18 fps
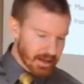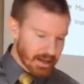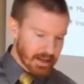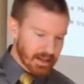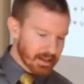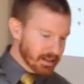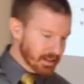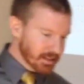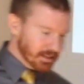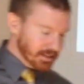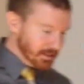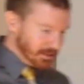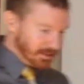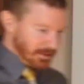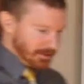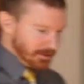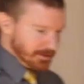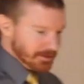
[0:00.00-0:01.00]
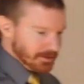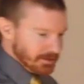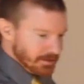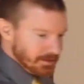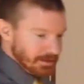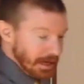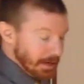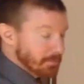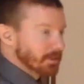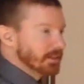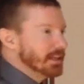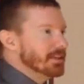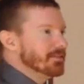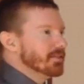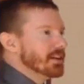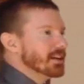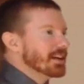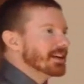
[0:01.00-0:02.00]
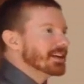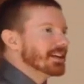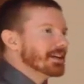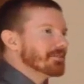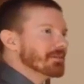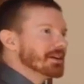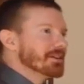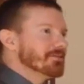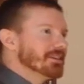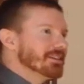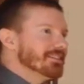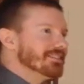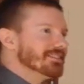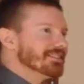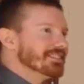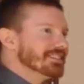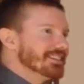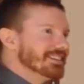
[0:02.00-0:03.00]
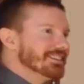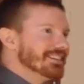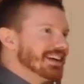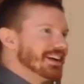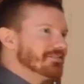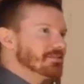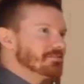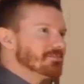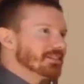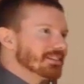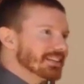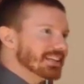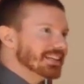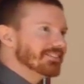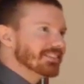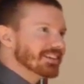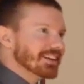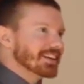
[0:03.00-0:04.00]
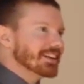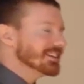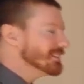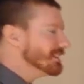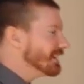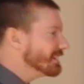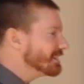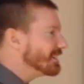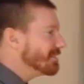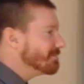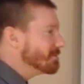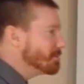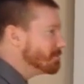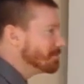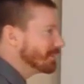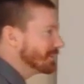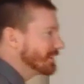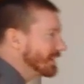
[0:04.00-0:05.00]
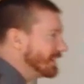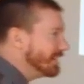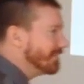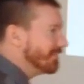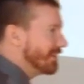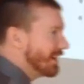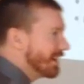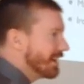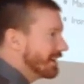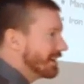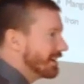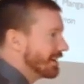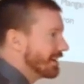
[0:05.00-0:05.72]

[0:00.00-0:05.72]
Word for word: I, I believe in it. And I'm like, well, you don't, you don't have to believe in it. It's not something you believe in.